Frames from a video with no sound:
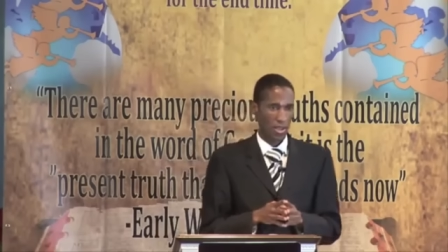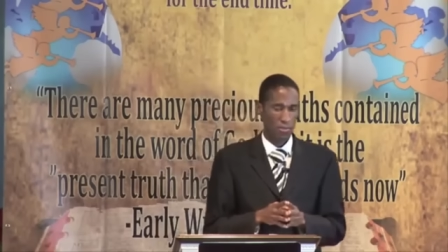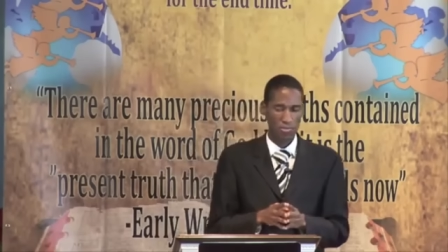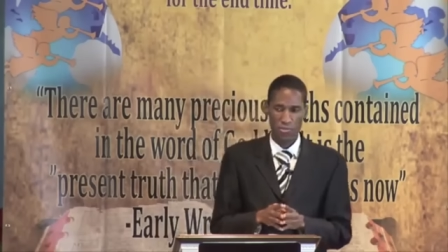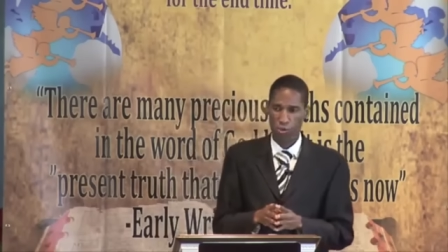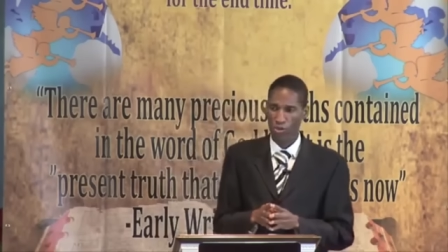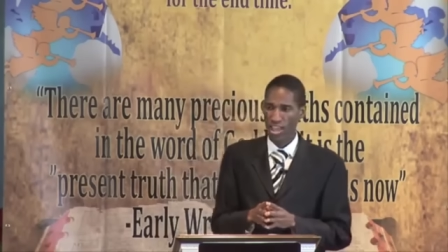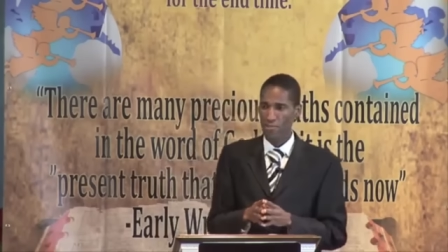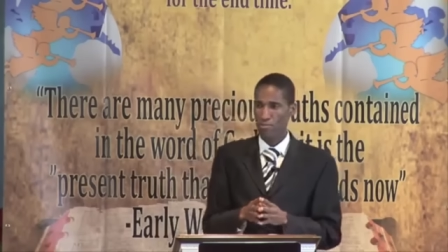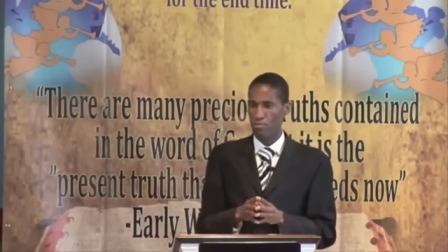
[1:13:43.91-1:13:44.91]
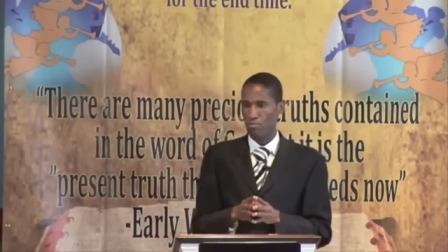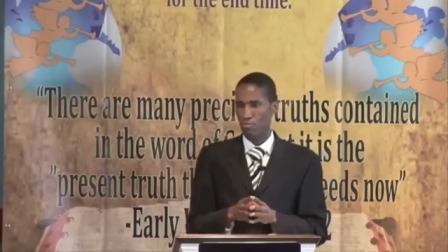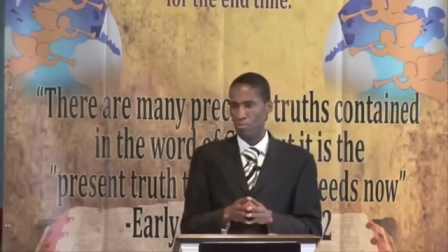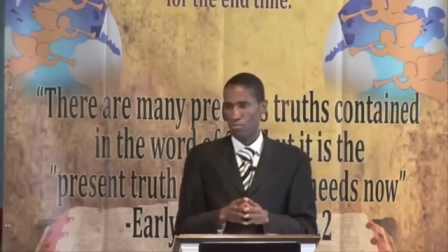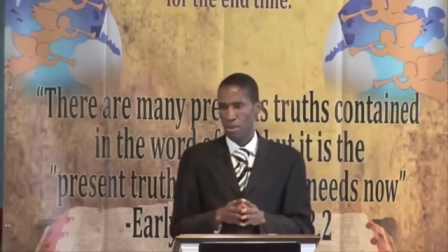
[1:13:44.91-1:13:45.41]
But before that,
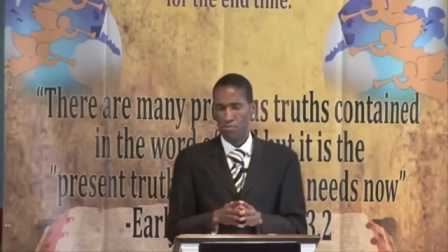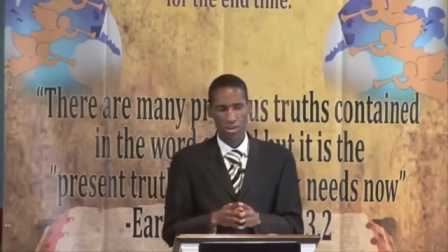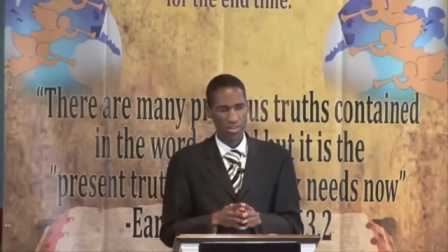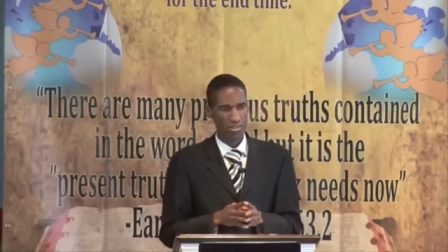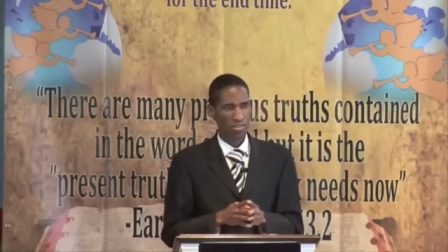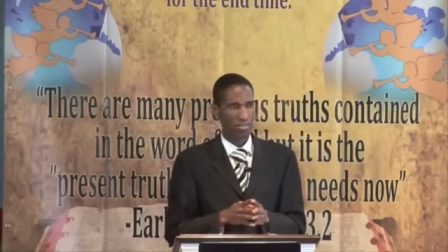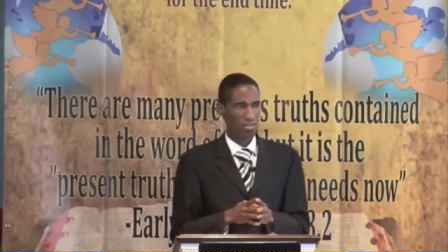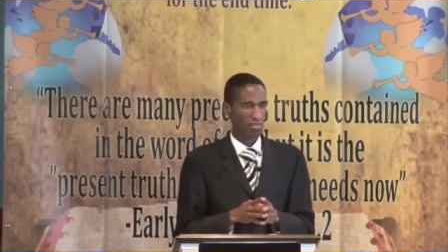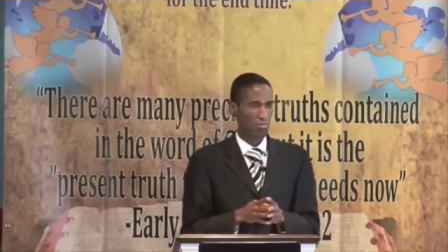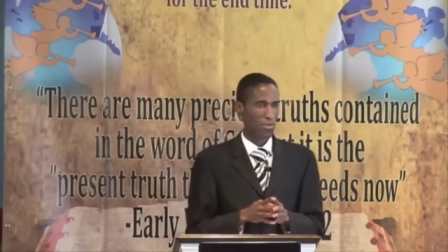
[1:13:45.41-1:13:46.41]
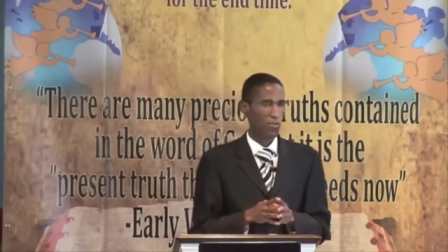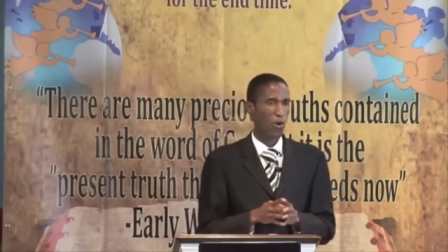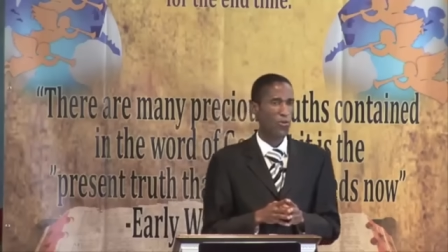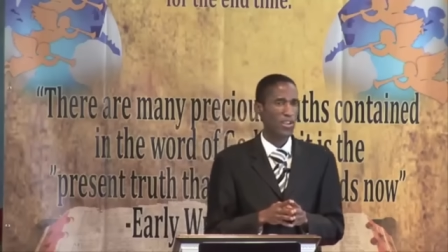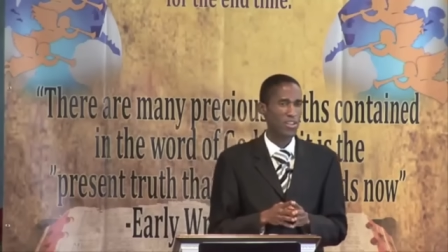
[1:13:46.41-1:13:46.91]
my brothers and sisters,
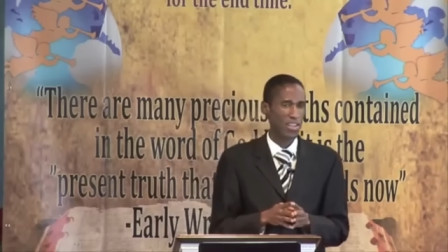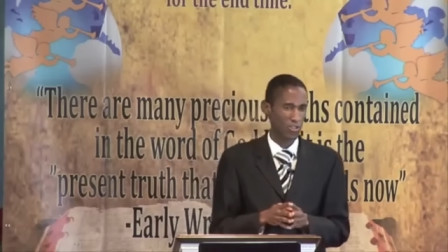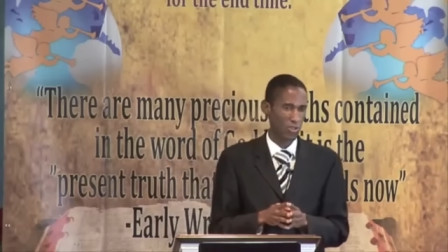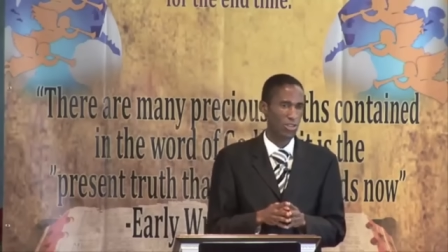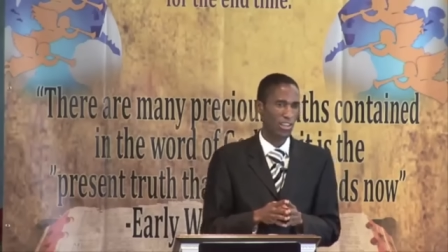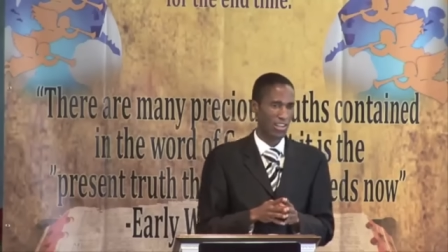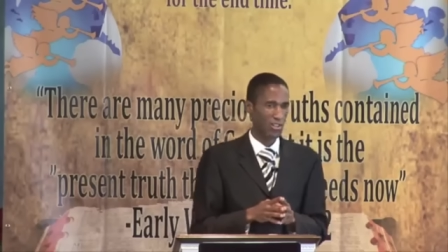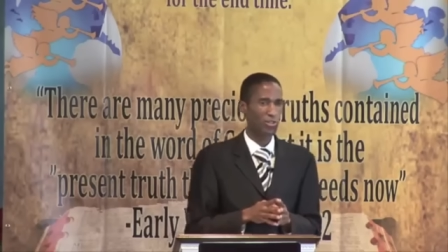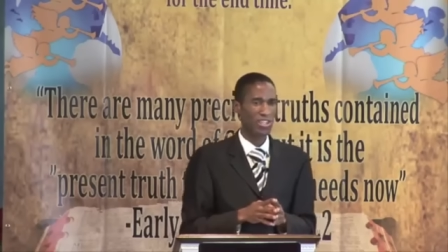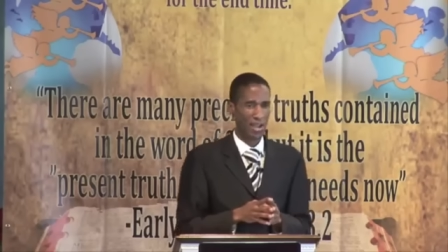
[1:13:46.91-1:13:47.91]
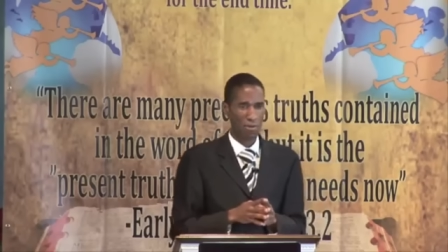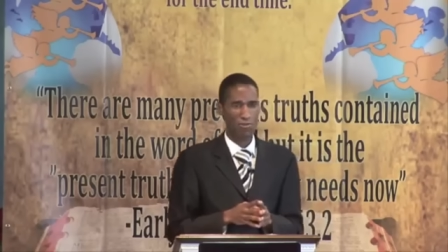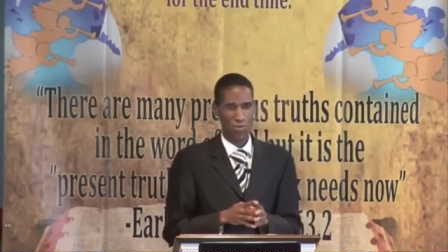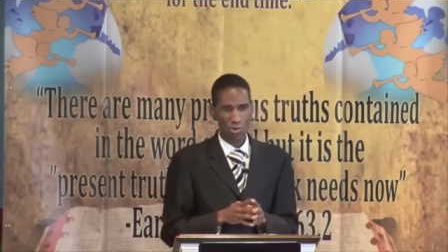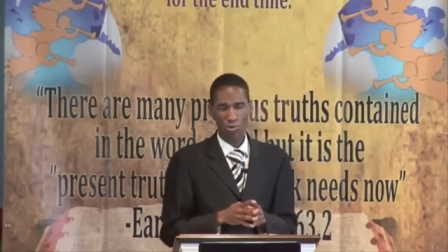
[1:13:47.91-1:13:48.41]
before we get to the little time
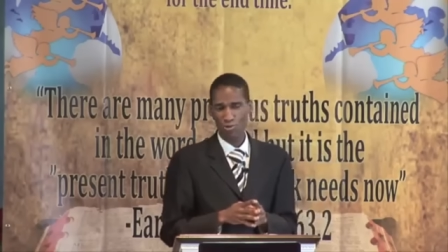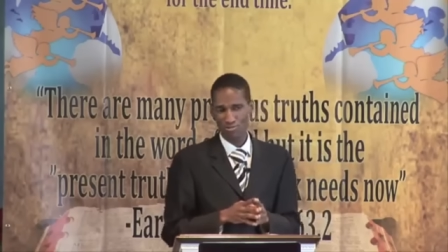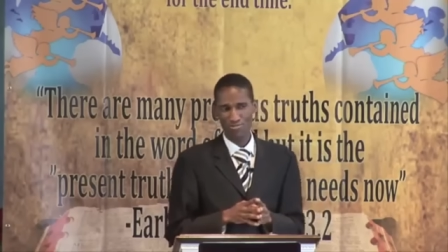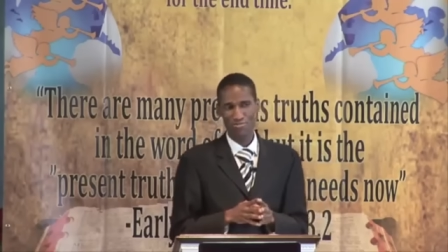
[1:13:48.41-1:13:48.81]
of trouble,